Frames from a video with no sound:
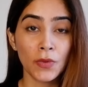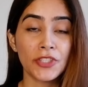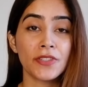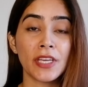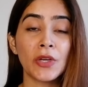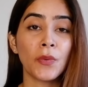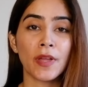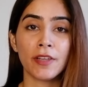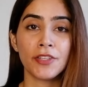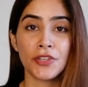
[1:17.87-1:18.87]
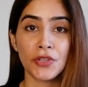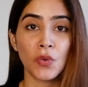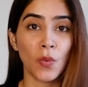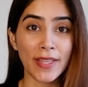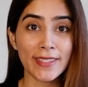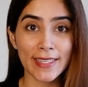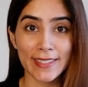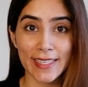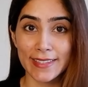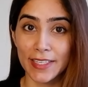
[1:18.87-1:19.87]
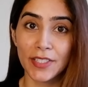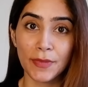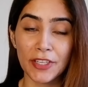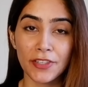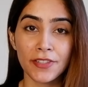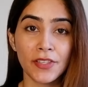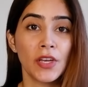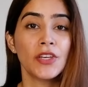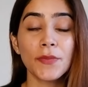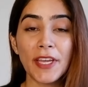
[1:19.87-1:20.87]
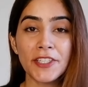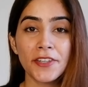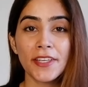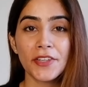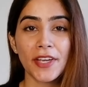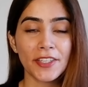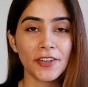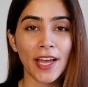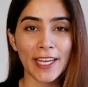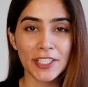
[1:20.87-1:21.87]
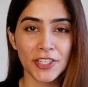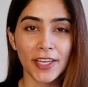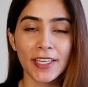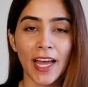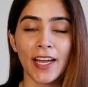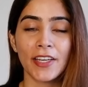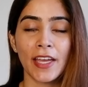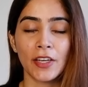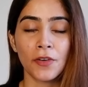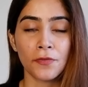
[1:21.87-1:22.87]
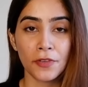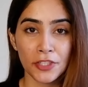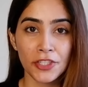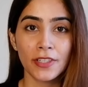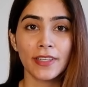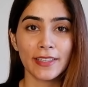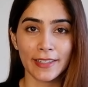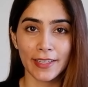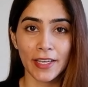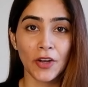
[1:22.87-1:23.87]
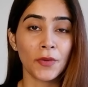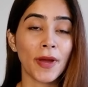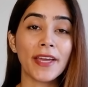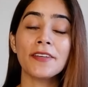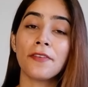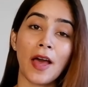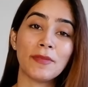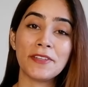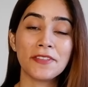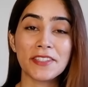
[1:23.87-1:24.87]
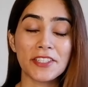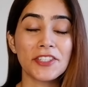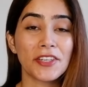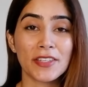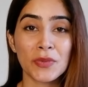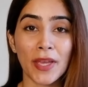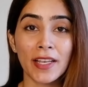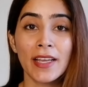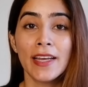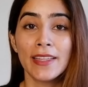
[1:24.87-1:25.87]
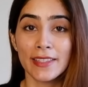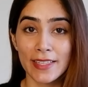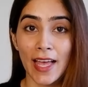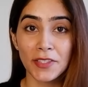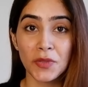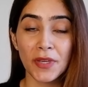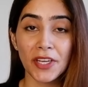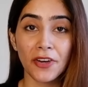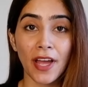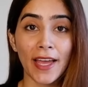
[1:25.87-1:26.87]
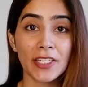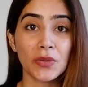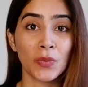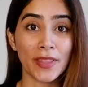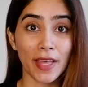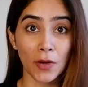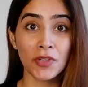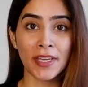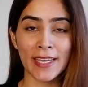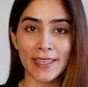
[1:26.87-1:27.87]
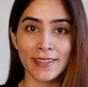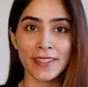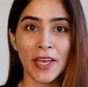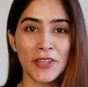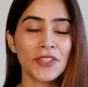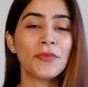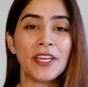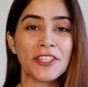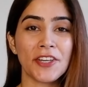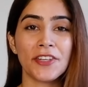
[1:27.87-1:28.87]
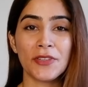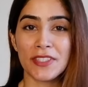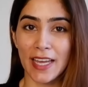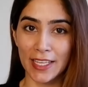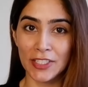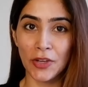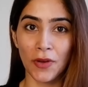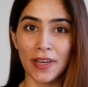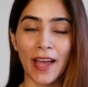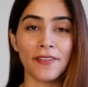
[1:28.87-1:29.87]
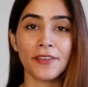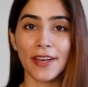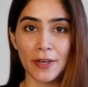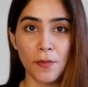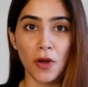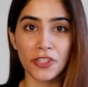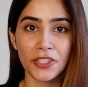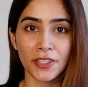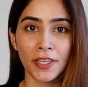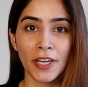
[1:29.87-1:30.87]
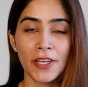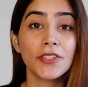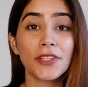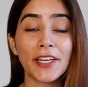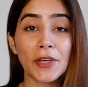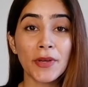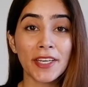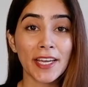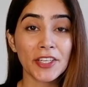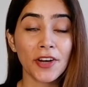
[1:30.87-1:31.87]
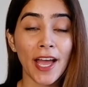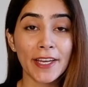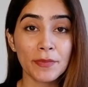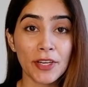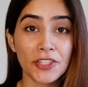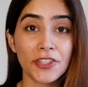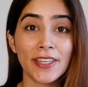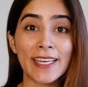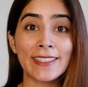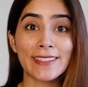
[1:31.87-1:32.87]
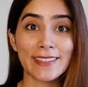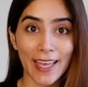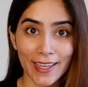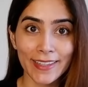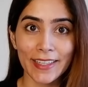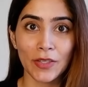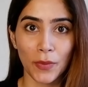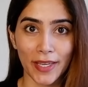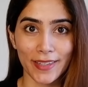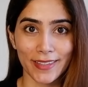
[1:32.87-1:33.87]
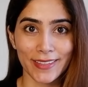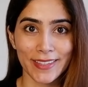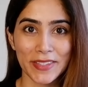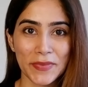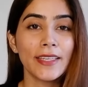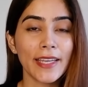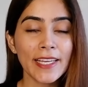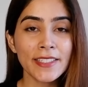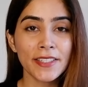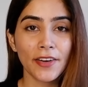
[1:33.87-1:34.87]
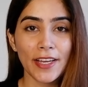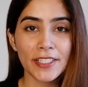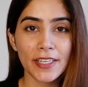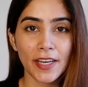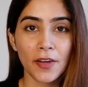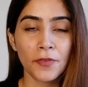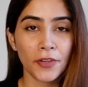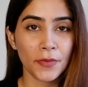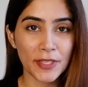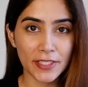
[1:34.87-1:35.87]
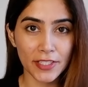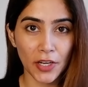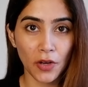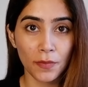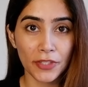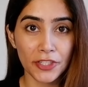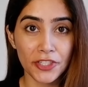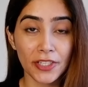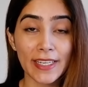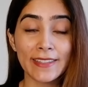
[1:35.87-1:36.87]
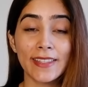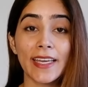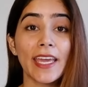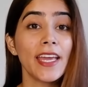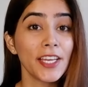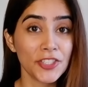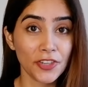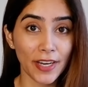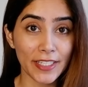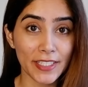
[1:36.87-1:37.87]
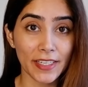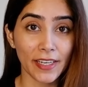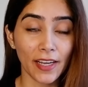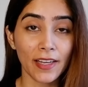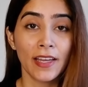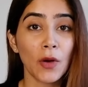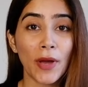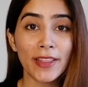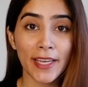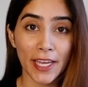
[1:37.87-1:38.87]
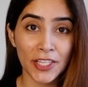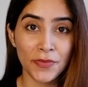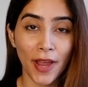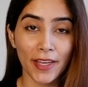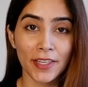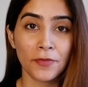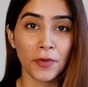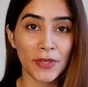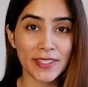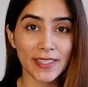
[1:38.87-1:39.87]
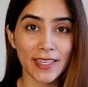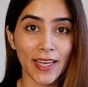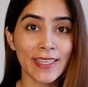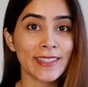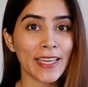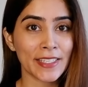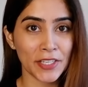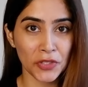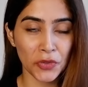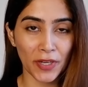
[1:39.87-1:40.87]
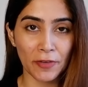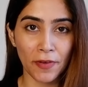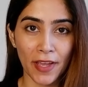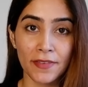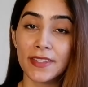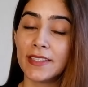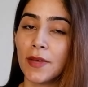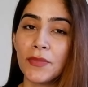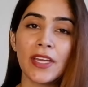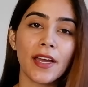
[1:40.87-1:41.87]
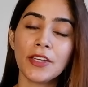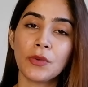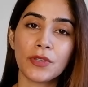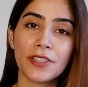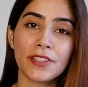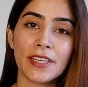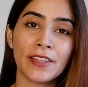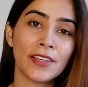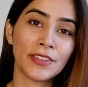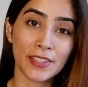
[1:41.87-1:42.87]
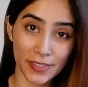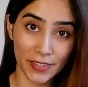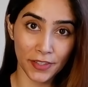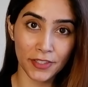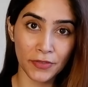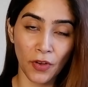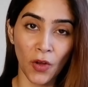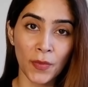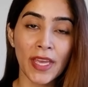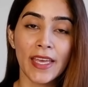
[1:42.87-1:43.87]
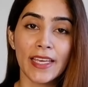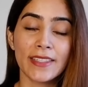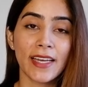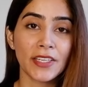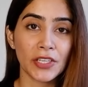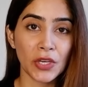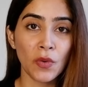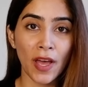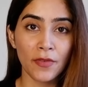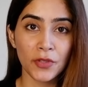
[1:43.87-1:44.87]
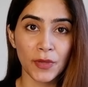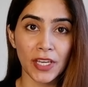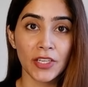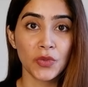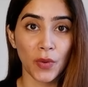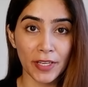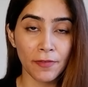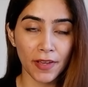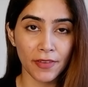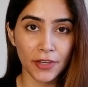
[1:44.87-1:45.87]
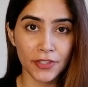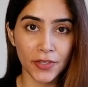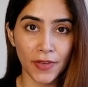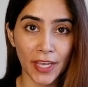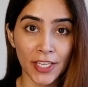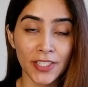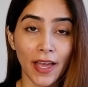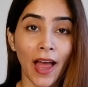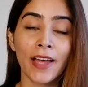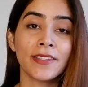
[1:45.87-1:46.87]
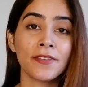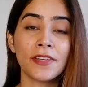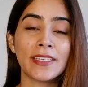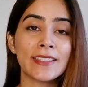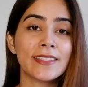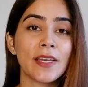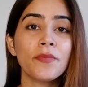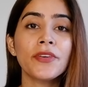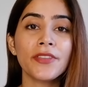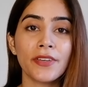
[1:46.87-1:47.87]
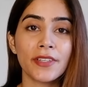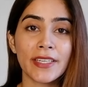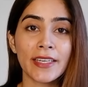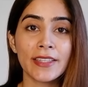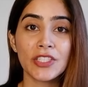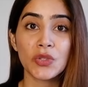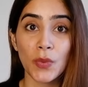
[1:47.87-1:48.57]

which is equivalent to 160 centimeters. So make sure that you get your height checked at an official clinic or by a family physician as well. This has to be your height without heels. So make sure you stand tall, have great posture so that you can get your height measured exactly the way it is. The next criteria for the Miss India competition is the age criteria. Now, while the age bracket for Miss India is 18 to 25, something I noticed in this year's form is that you have to be 25 years of age as of December 30th,